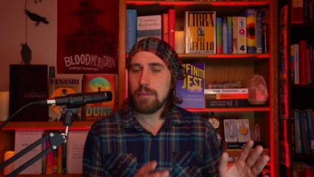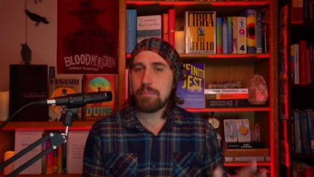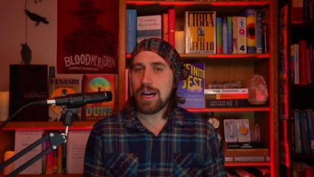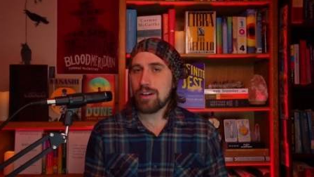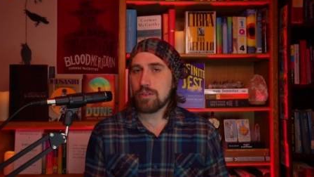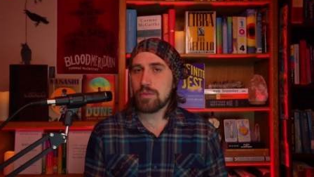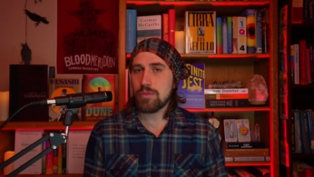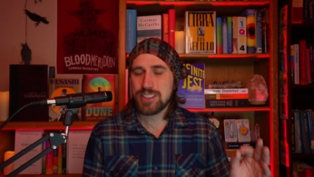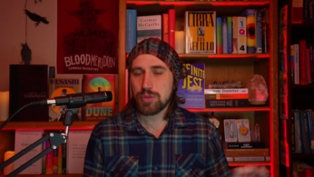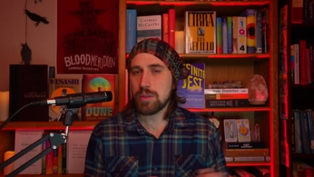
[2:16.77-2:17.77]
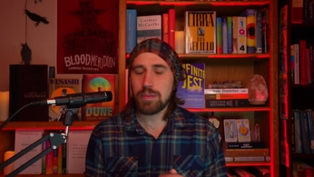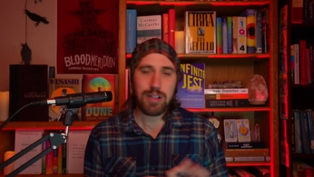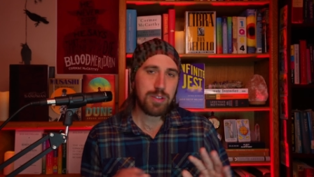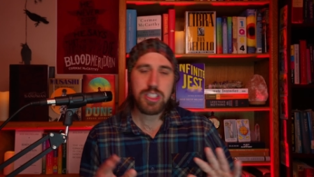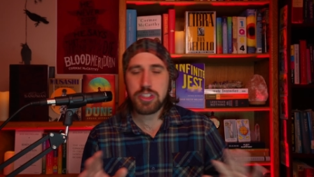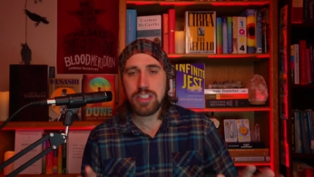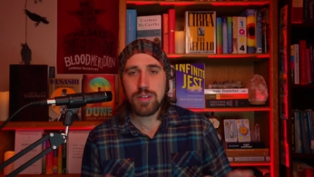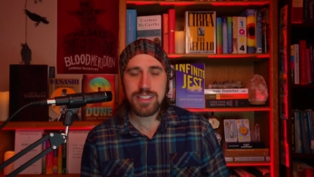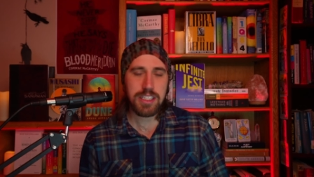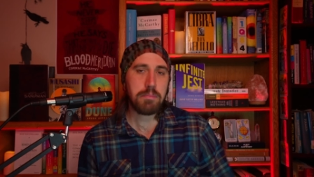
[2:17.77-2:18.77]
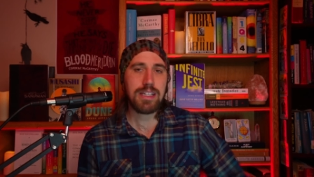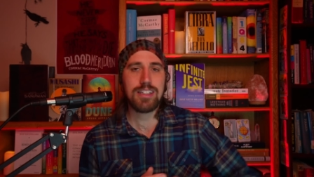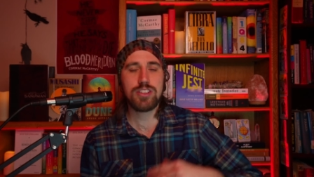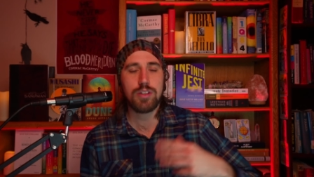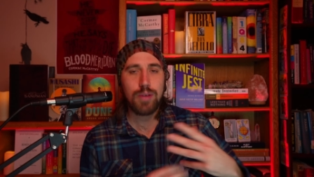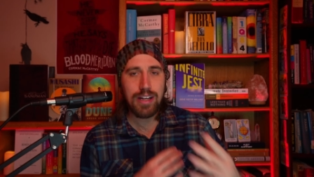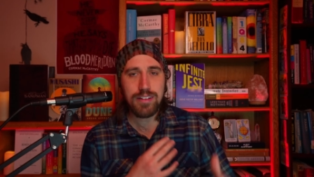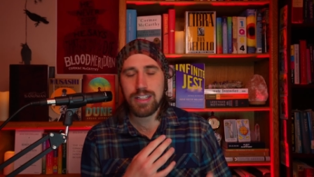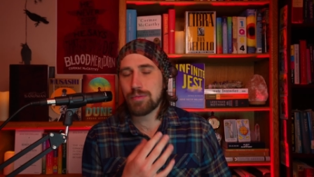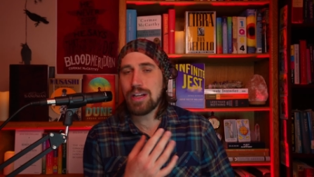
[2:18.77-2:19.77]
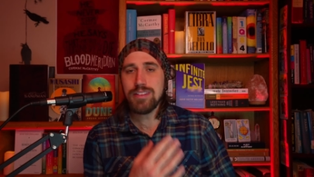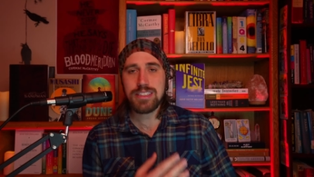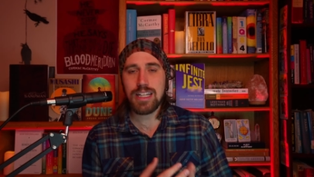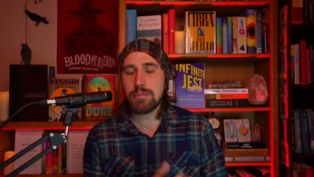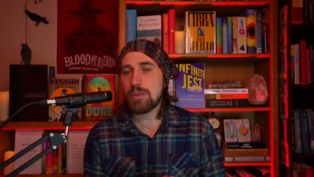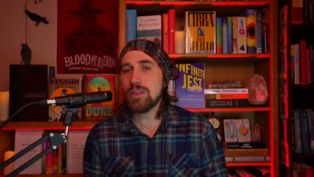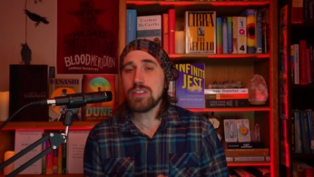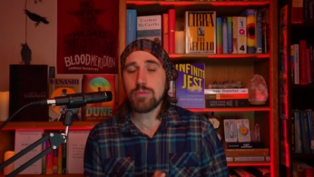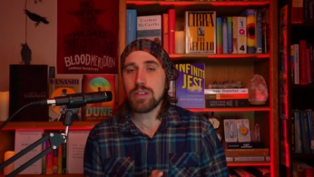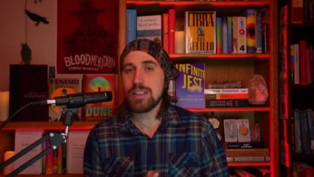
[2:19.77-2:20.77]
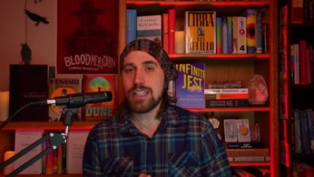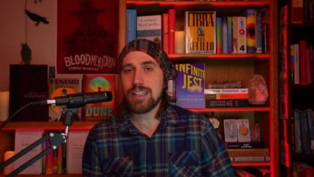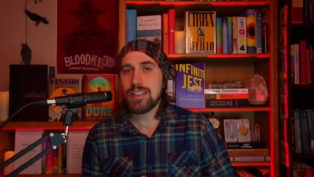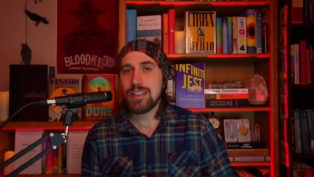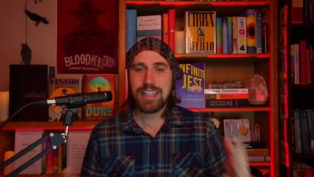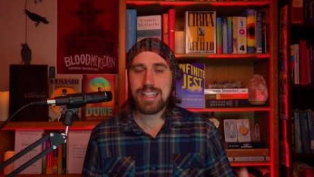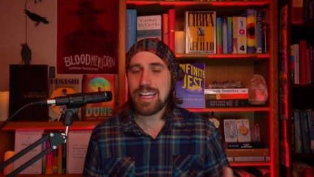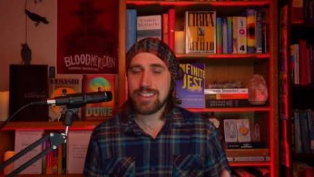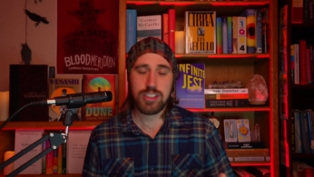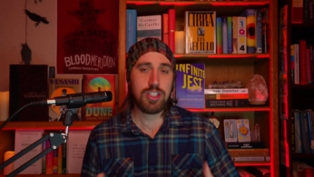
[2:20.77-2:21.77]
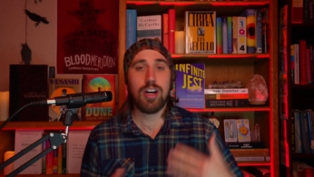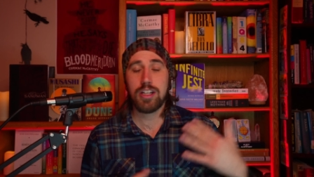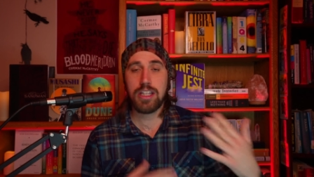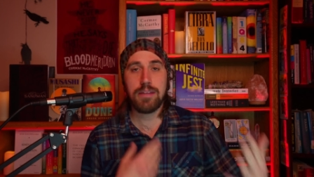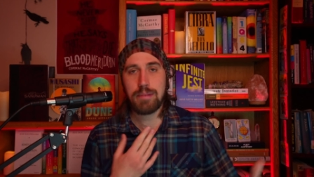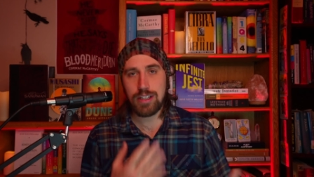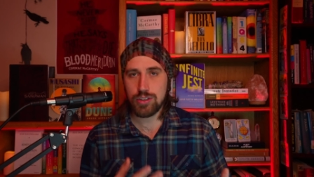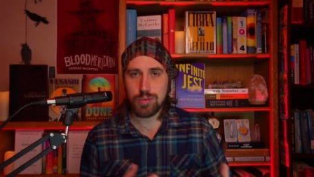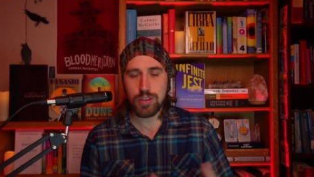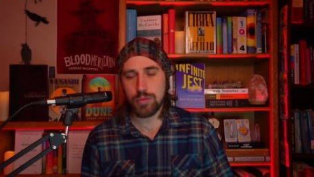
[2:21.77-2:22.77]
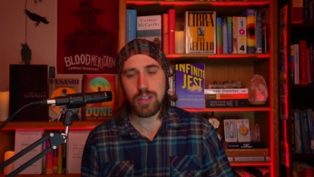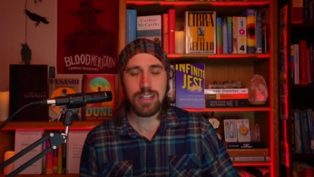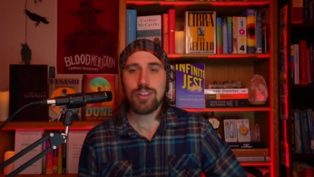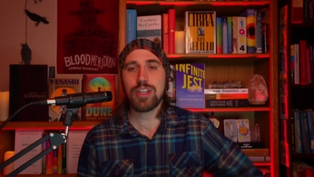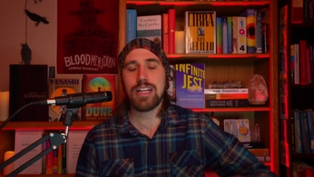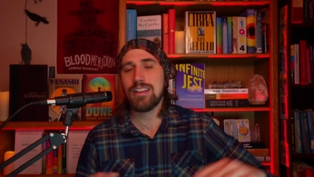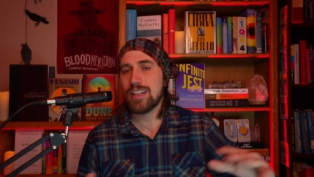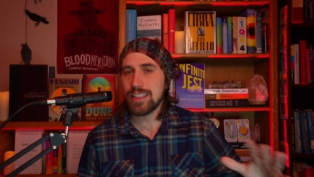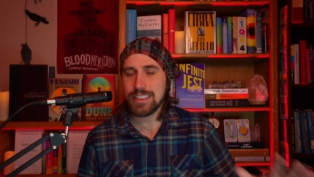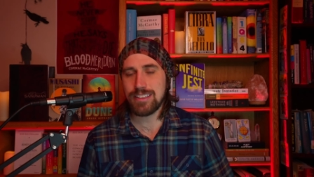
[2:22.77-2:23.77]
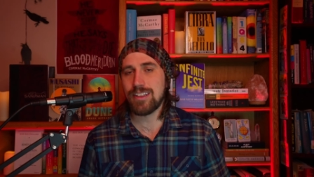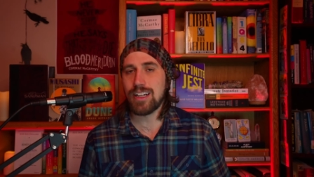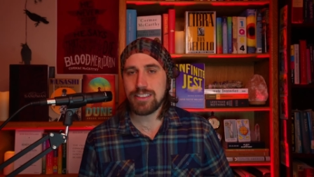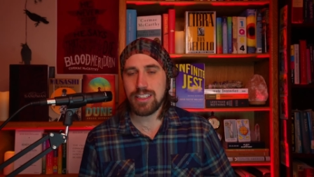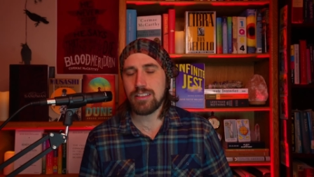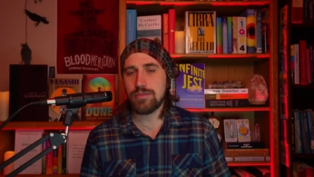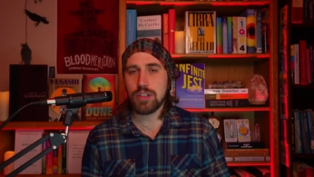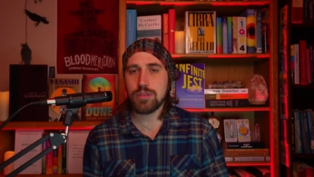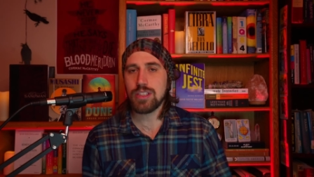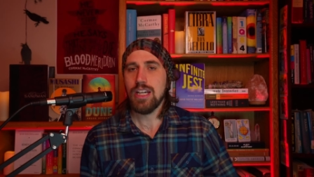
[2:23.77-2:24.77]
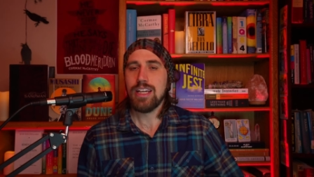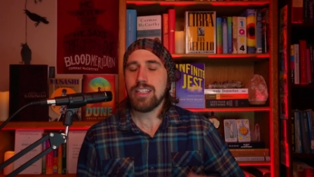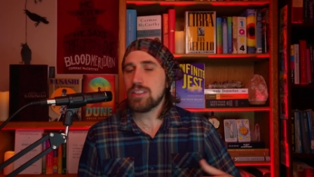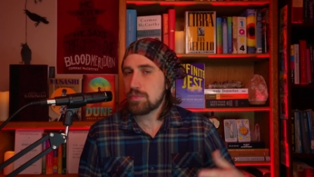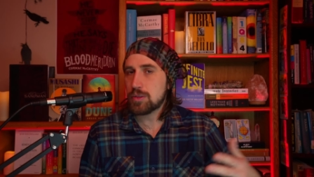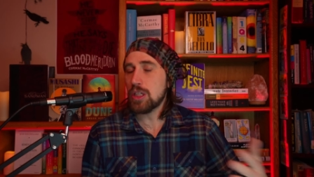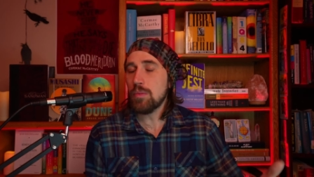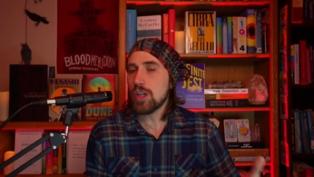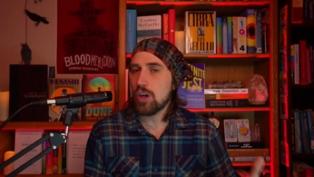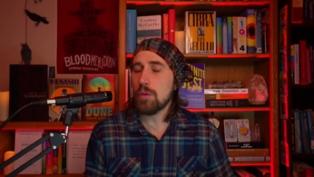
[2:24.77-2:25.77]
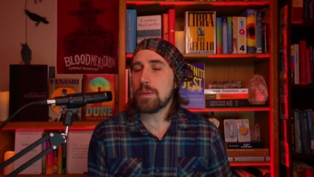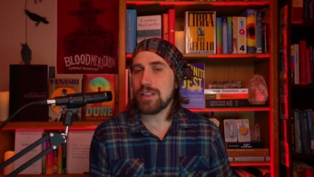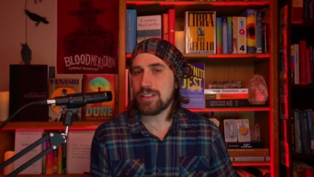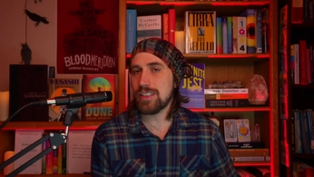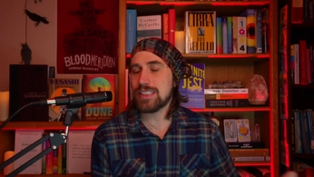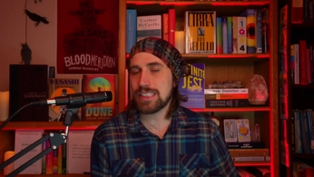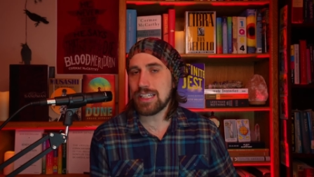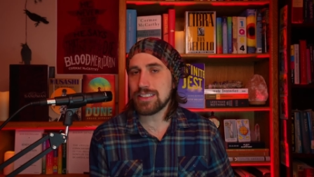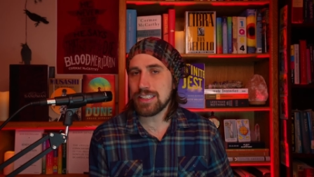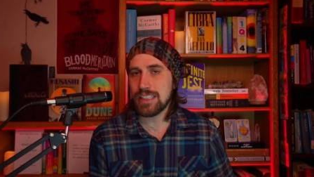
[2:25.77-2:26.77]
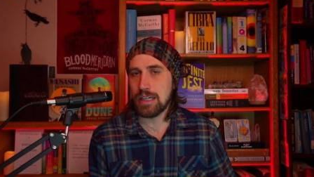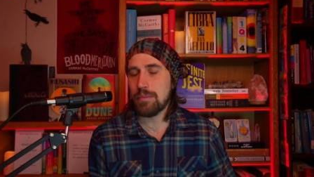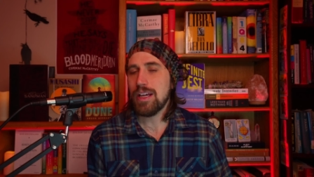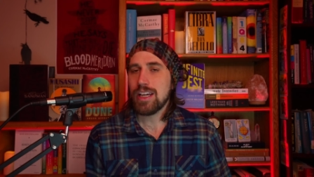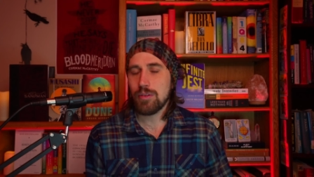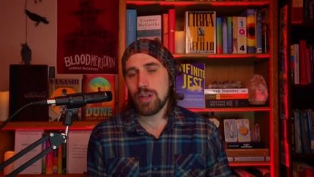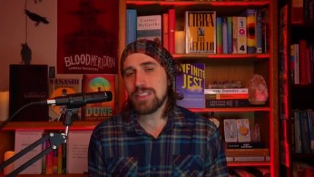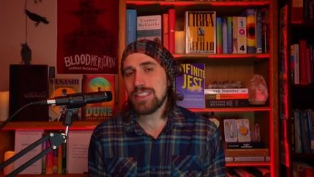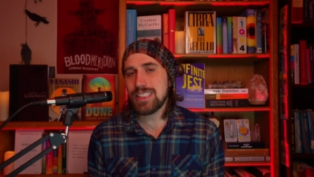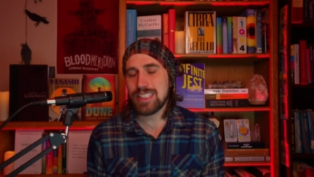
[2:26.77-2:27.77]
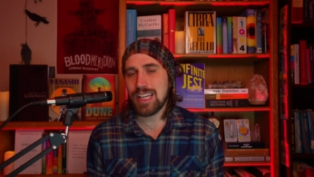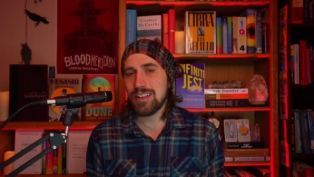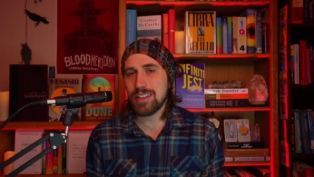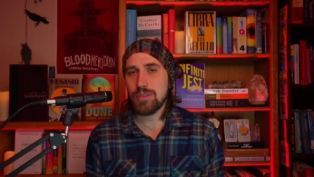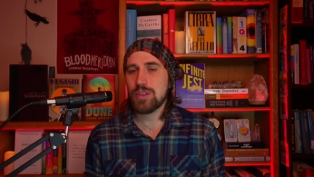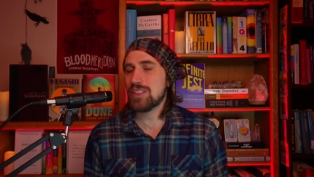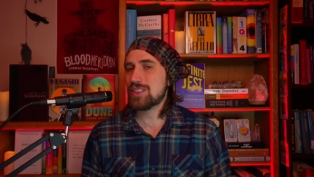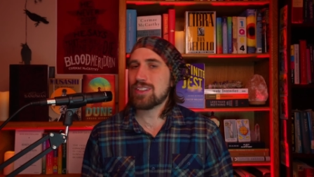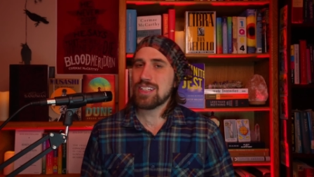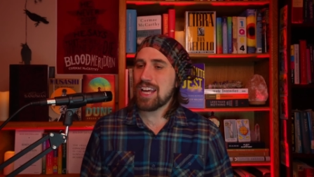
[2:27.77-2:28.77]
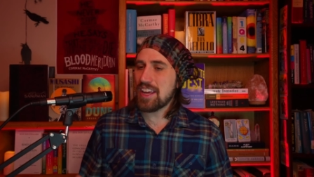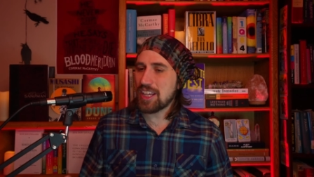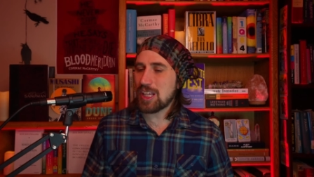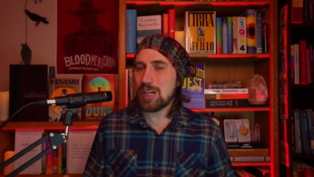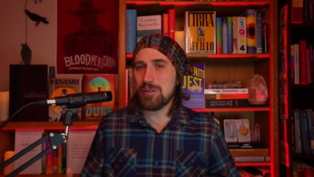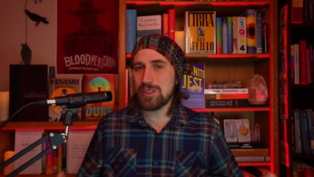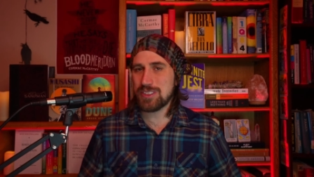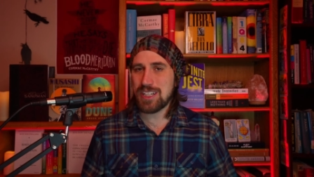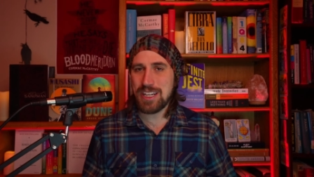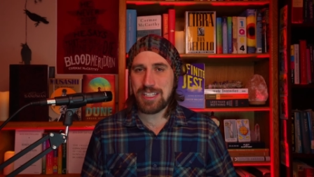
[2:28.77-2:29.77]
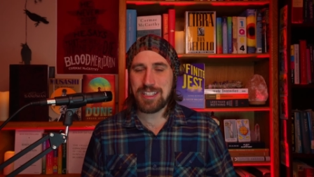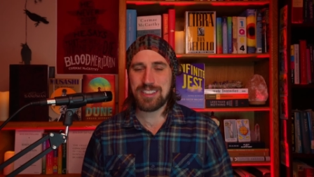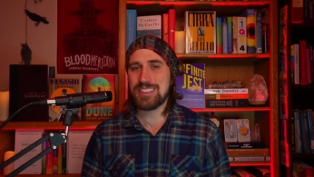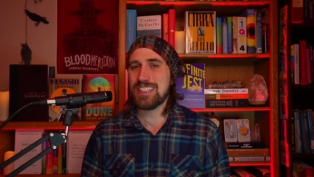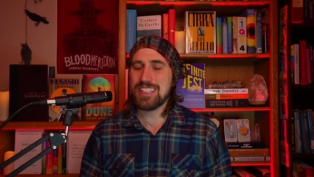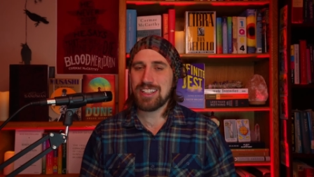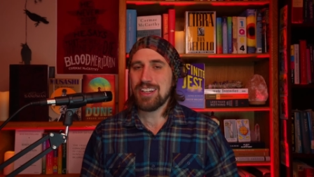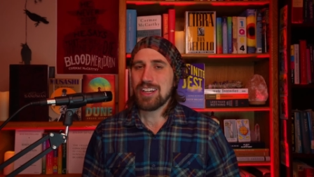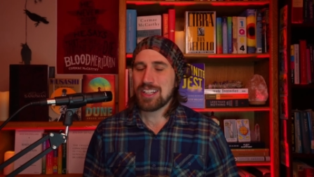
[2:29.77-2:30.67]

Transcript: about the screenplay, which is interesting because around around this time he wasn't really against talking about his work. When you look at a lot of these lost interviews, he's somewhat open to discussing them. It wasn't until he went and started hanging out with scientists and he